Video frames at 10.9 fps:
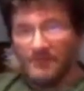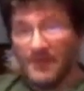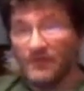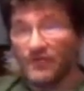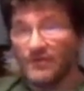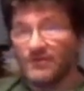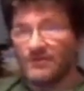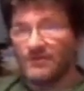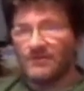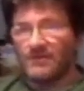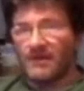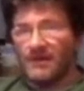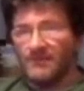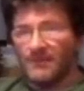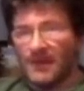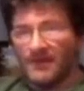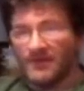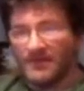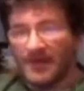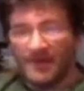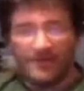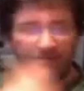mentioned
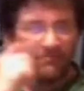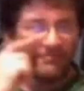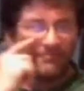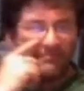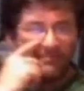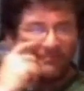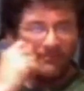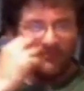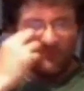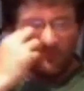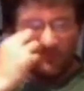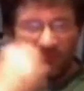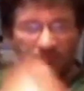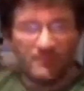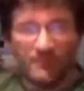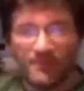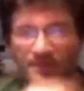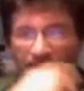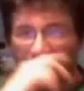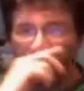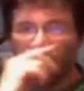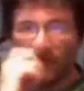as
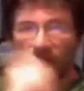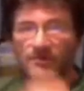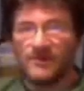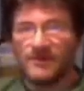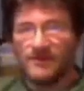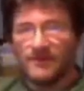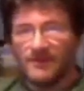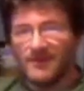boosting his own,